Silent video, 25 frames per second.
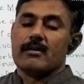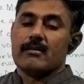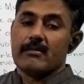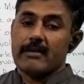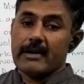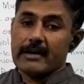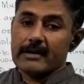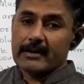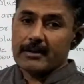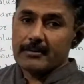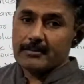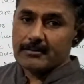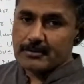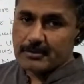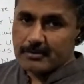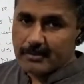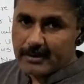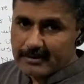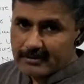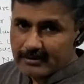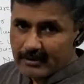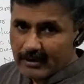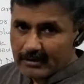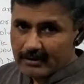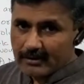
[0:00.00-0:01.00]
Welcome to
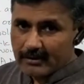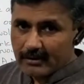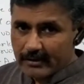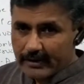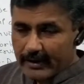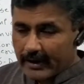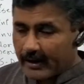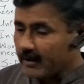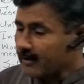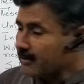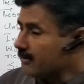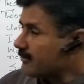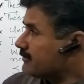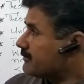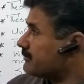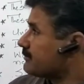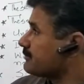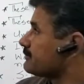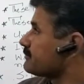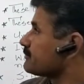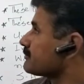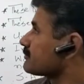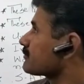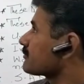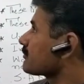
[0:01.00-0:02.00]
my channel again.
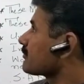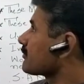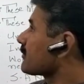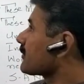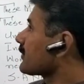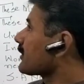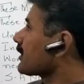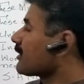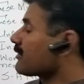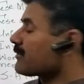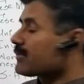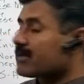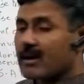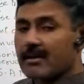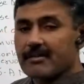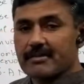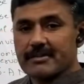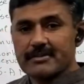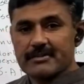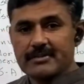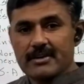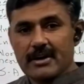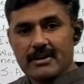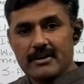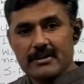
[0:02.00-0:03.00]
We
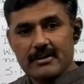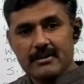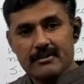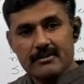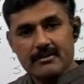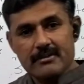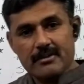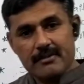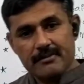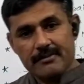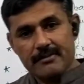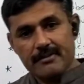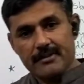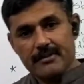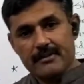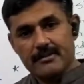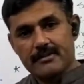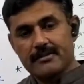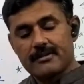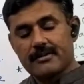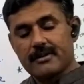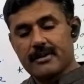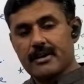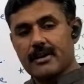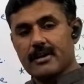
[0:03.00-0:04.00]
have studied
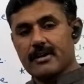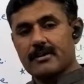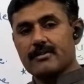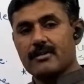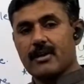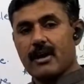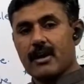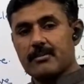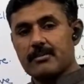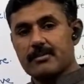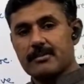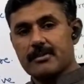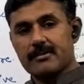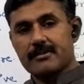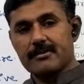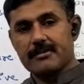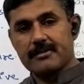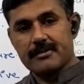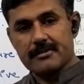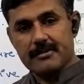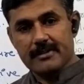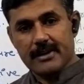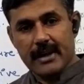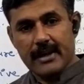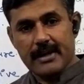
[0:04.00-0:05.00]
different types of
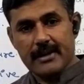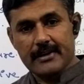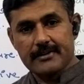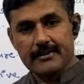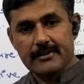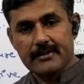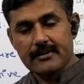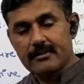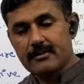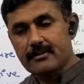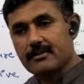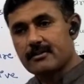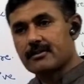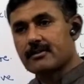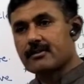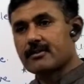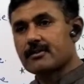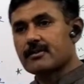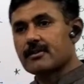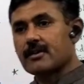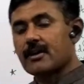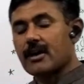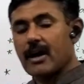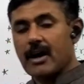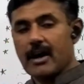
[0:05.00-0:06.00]

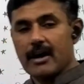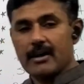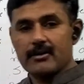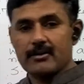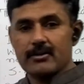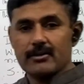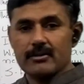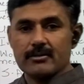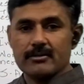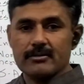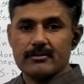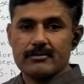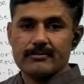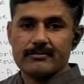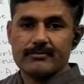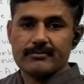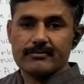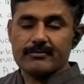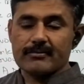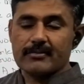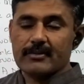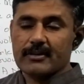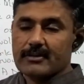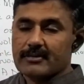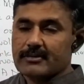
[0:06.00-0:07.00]
skeletons:
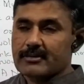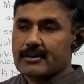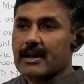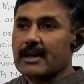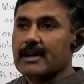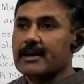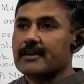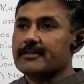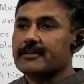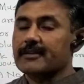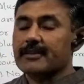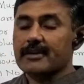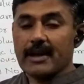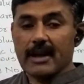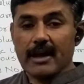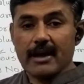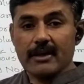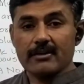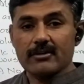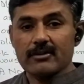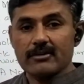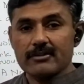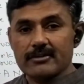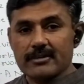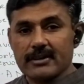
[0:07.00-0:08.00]
cytoskeleton,
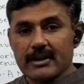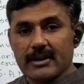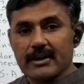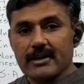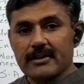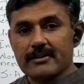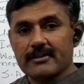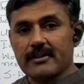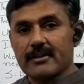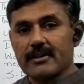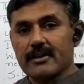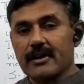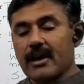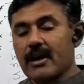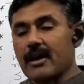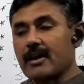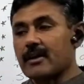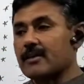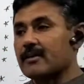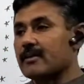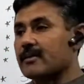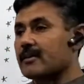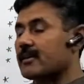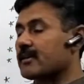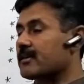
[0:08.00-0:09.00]
endoskeleton,
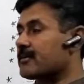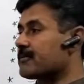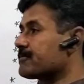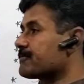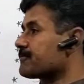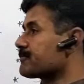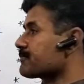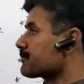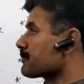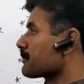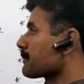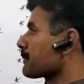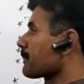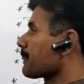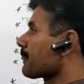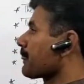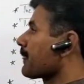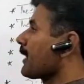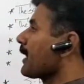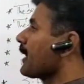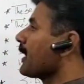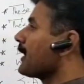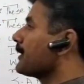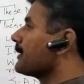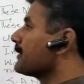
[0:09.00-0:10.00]

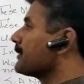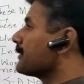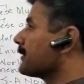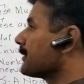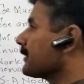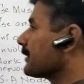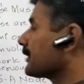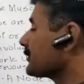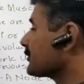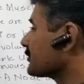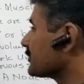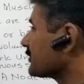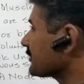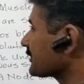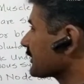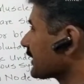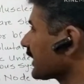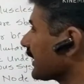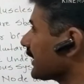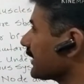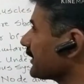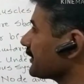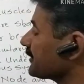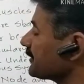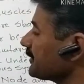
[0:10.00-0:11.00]
and
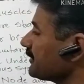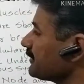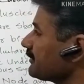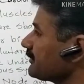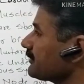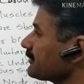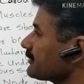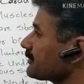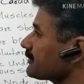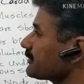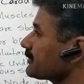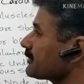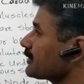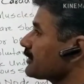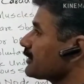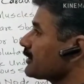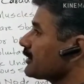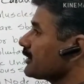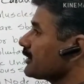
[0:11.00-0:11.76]
exoskeletons.